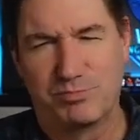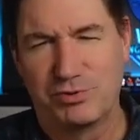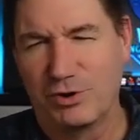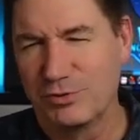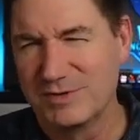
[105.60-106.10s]

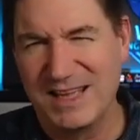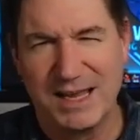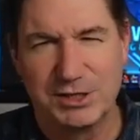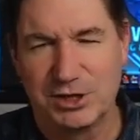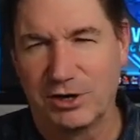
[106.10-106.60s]

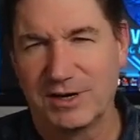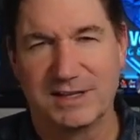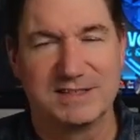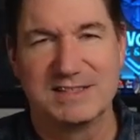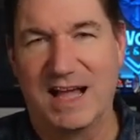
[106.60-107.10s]
proto-dank
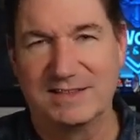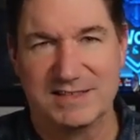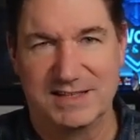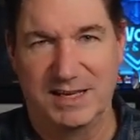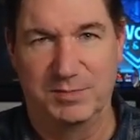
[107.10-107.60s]
sharding. It's not the
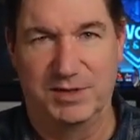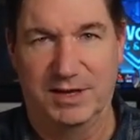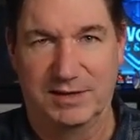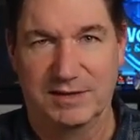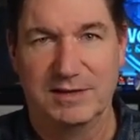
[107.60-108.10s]
same
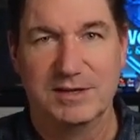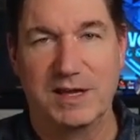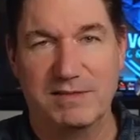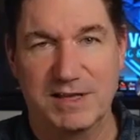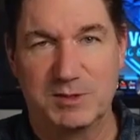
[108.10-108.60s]
thing.
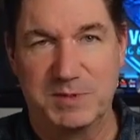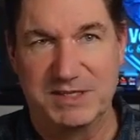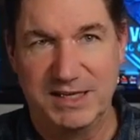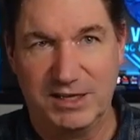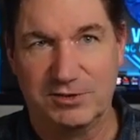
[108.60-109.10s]
In this
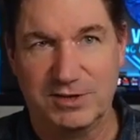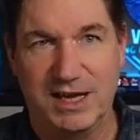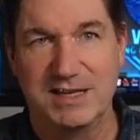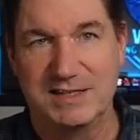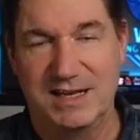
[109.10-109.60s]
particular
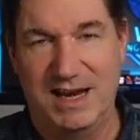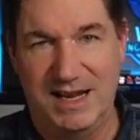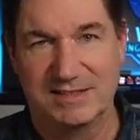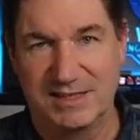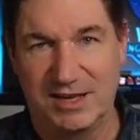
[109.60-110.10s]
case,
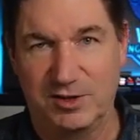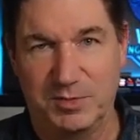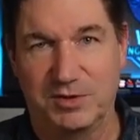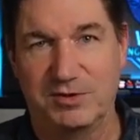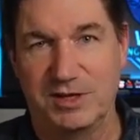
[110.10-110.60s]
enhanced
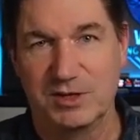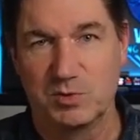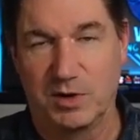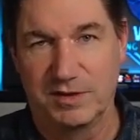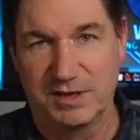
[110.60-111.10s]
scalability is
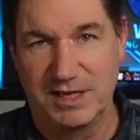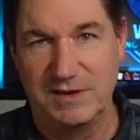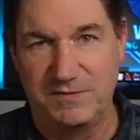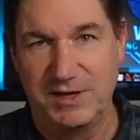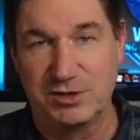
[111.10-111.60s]
one of the
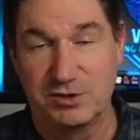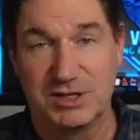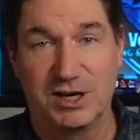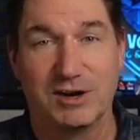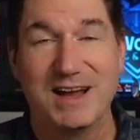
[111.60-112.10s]
key features
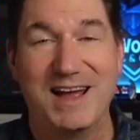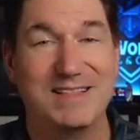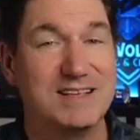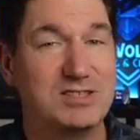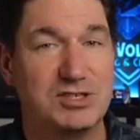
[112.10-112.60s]
here,
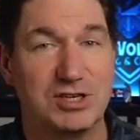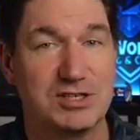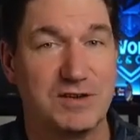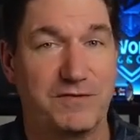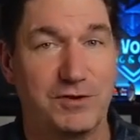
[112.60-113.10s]
and this is
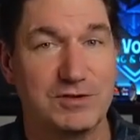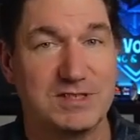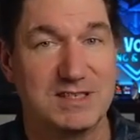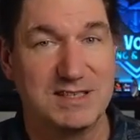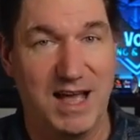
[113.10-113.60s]
just a
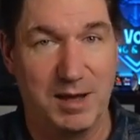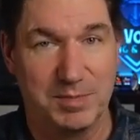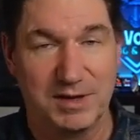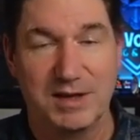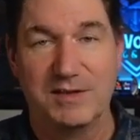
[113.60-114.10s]
first step.
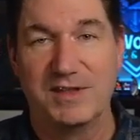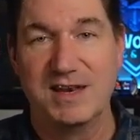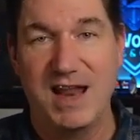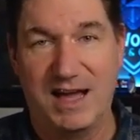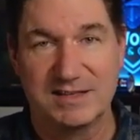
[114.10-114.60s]
The
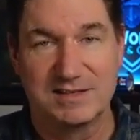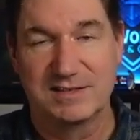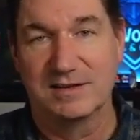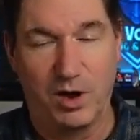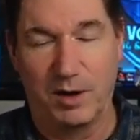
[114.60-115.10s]
next
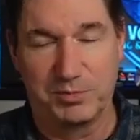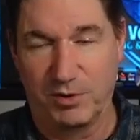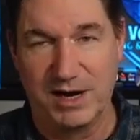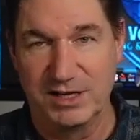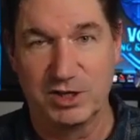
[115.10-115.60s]

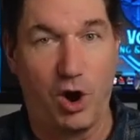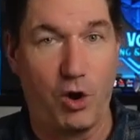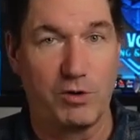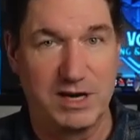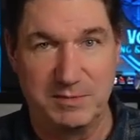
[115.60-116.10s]
upgrade is
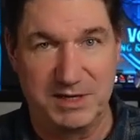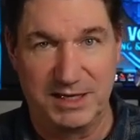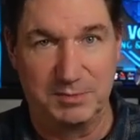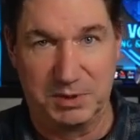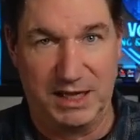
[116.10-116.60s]
already
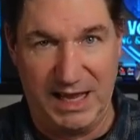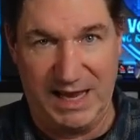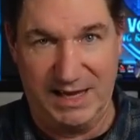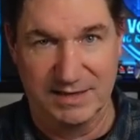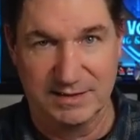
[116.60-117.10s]
being
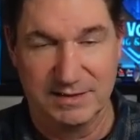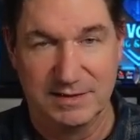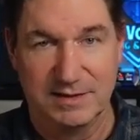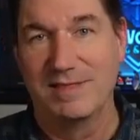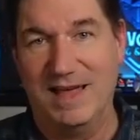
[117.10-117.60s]
planned.
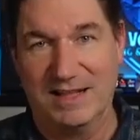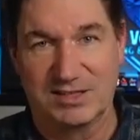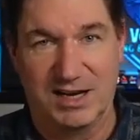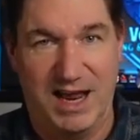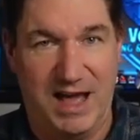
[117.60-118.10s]

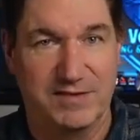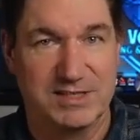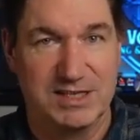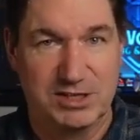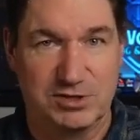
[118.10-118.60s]
That's going to have
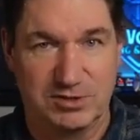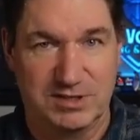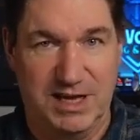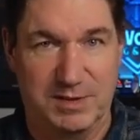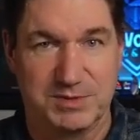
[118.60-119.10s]
additional
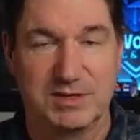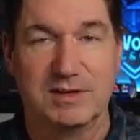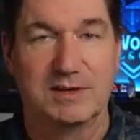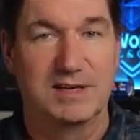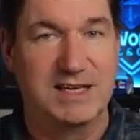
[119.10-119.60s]
steps.
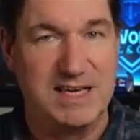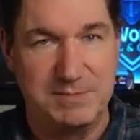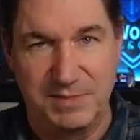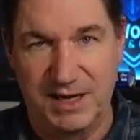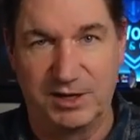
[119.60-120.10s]

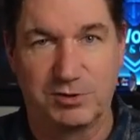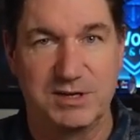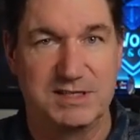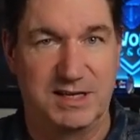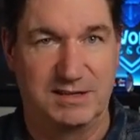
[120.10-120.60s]
Keep
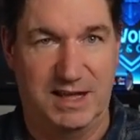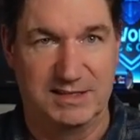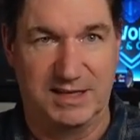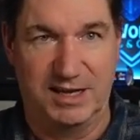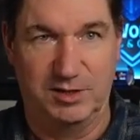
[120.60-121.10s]
increasing that
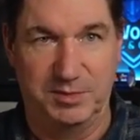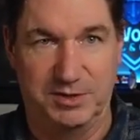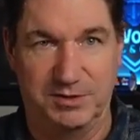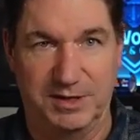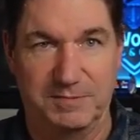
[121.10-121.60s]

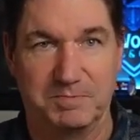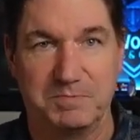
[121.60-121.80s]
scalability.